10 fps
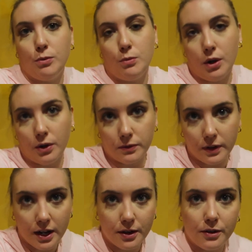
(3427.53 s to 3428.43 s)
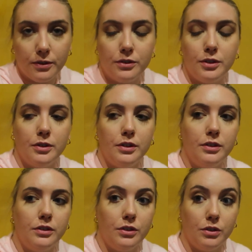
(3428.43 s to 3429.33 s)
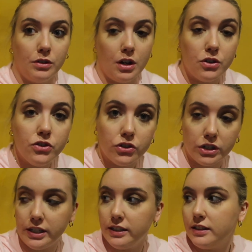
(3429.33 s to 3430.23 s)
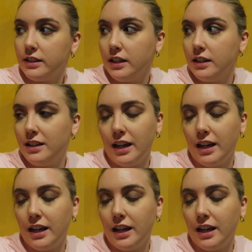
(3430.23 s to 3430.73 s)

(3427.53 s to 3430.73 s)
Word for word: walk around the the countries and sick,